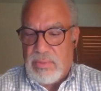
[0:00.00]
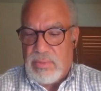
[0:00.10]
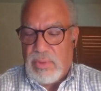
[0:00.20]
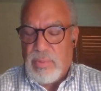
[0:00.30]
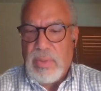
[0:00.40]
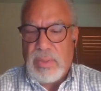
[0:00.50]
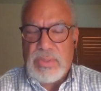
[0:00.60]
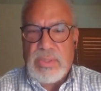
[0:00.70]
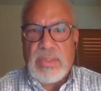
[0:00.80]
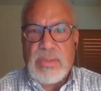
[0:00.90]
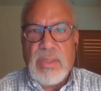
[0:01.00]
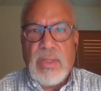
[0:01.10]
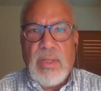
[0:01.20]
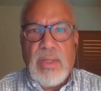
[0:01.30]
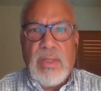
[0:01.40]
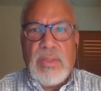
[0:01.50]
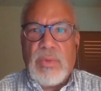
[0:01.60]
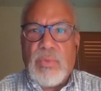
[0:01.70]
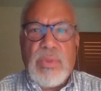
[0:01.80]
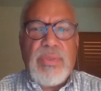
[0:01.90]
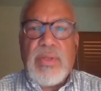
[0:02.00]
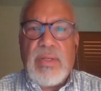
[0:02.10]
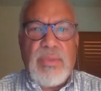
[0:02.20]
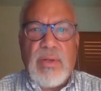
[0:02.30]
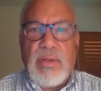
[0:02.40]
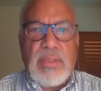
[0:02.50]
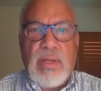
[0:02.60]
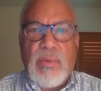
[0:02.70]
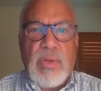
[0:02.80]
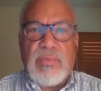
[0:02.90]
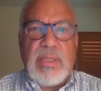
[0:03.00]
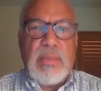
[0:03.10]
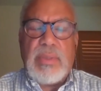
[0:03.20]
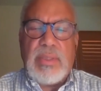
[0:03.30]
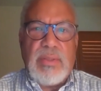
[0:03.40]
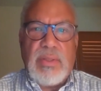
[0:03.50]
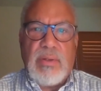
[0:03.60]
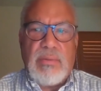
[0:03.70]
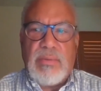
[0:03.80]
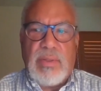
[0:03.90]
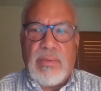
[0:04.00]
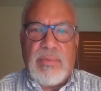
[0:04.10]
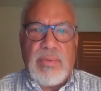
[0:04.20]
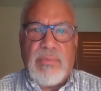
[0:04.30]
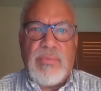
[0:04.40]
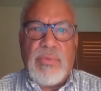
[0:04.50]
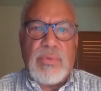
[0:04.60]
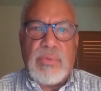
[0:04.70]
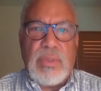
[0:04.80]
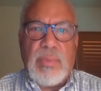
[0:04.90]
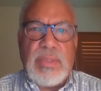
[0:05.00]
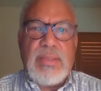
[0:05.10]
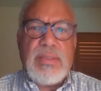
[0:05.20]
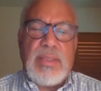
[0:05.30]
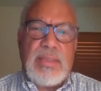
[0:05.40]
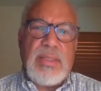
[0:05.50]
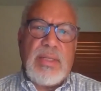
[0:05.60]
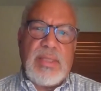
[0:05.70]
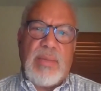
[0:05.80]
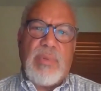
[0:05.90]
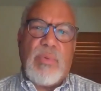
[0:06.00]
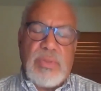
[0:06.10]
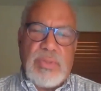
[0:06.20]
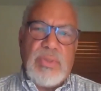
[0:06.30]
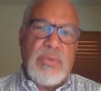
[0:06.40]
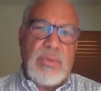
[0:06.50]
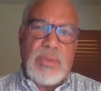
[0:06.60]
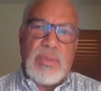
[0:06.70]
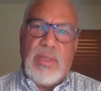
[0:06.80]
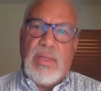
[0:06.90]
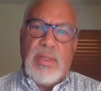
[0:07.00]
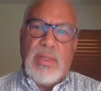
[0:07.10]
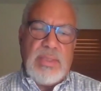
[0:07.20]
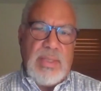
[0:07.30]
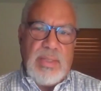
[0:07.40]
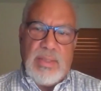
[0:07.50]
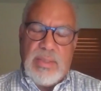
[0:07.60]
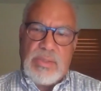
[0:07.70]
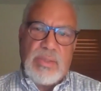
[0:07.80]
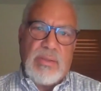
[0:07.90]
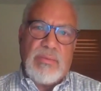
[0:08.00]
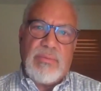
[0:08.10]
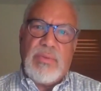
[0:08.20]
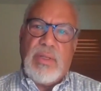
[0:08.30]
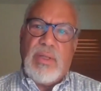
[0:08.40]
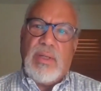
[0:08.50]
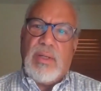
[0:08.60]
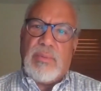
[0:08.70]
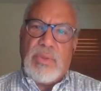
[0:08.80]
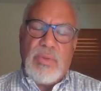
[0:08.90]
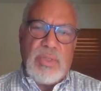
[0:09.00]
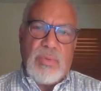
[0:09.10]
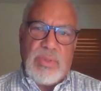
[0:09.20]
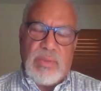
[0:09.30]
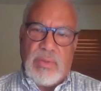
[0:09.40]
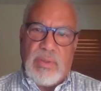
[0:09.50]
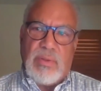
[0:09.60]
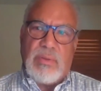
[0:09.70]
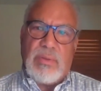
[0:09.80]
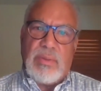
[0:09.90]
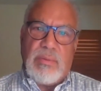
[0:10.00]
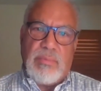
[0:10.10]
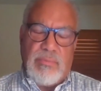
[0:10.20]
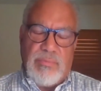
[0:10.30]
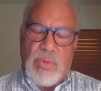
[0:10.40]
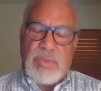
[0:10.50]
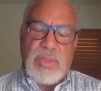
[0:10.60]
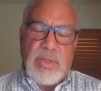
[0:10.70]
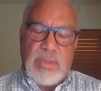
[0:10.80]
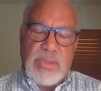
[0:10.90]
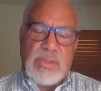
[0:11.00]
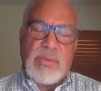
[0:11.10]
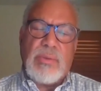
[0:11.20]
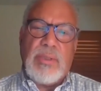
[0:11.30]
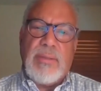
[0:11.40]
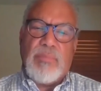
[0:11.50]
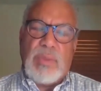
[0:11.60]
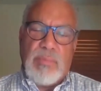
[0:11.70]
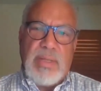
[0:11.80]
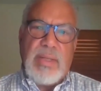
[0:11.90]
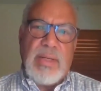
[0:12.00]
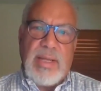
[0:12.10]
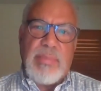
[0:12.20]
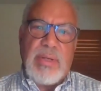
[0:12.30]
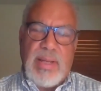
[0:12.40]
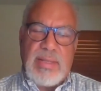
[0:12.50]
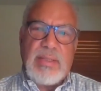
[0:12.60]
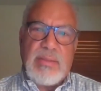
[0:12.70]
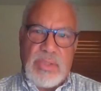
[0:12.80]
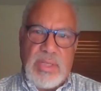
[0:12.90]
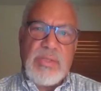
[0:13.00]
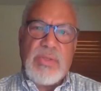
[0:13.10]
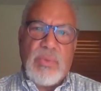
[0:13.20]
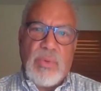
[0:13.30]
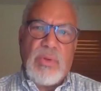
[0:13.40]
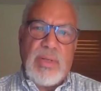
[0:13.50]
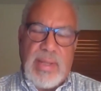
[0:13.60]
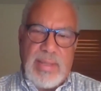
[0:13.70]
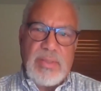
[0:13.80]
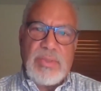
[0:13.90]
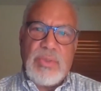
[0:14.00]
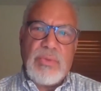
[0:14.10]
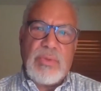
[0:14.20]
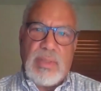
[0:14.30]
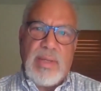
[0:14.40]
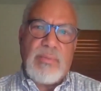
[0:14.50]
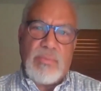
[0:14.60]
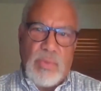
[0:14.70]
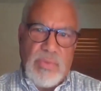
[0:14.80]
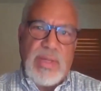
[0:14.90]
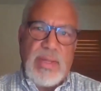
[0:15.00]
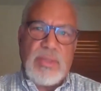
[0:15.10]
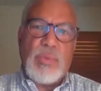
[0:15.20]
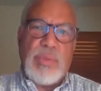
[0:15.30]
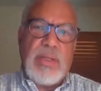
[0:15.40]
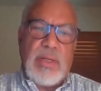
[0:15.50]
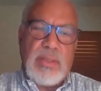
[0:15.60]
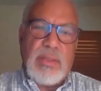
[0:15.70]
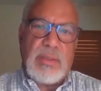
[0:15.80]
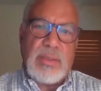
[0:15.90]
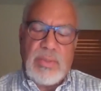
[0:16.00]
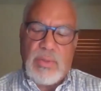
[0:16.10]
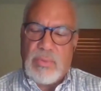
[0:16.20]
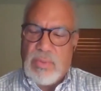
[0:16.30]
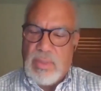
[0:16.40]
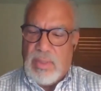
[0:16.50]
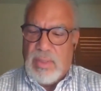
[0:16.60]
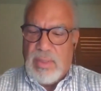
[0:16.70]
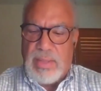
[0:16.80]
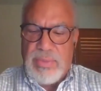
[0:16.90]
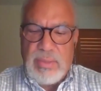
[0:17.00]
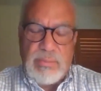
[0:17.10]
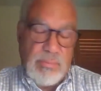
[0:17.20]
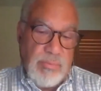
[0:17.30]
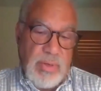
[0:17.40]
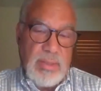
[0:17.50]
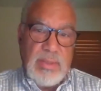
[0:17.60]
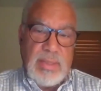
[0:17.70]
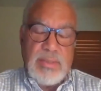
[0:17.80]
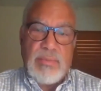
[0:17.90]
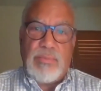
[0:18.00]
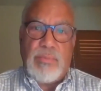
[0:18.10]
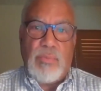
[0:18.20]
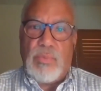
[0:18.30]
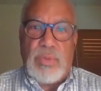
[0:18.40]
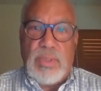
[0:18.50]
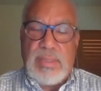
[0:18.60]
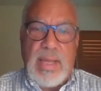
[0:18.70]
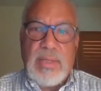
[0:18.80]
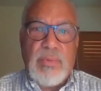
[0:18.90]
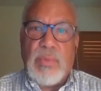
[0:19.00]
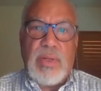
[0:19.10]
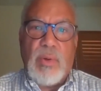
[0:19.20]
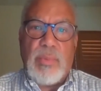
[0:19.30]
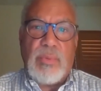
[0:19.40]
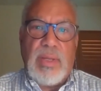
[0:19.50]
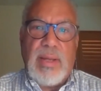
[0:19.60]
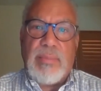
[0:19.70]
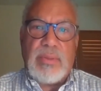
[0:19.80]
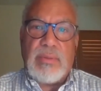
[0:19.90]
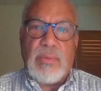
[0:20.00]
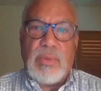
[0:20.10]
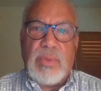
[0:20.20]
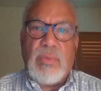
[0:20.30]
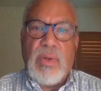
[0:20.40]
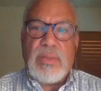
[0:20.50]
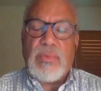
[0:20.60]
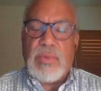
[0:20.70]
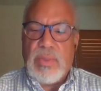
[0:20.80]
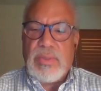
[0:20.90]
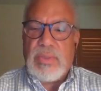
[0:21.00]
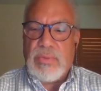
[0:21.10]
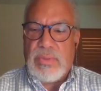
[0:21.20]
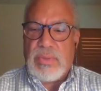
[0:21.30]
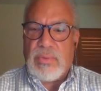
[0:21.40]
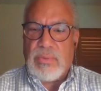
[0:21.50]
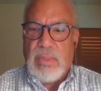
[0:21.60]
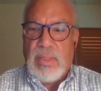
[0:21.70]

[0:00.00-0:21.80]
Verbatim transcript: supermarket chain, to rethink their entire way of labeling their, their, their food. I mean, that's, that's an example where a student taking initiative, um, using what they've learned, focusing on an issue, making it happen, and actually changing the world as a student, not when they get to be an adult. And so I think, frankly, that's exactly what we hope it will happen. We, we want we want students to